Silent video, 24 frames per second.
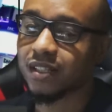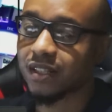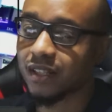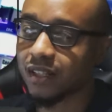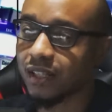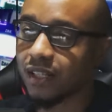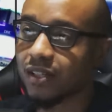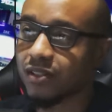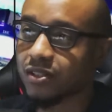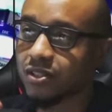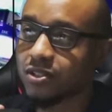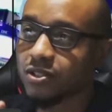
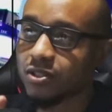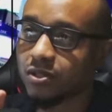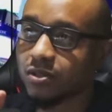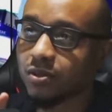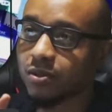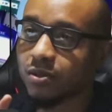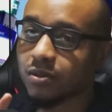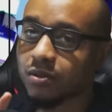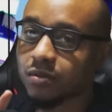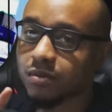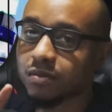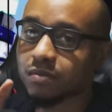there is
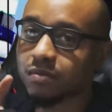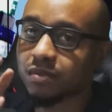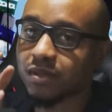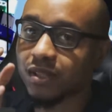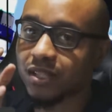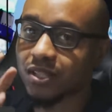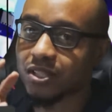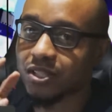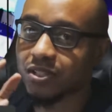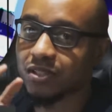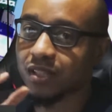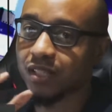no
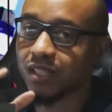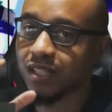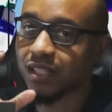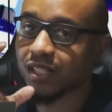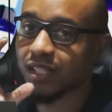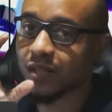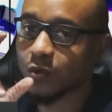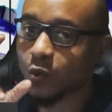necessarily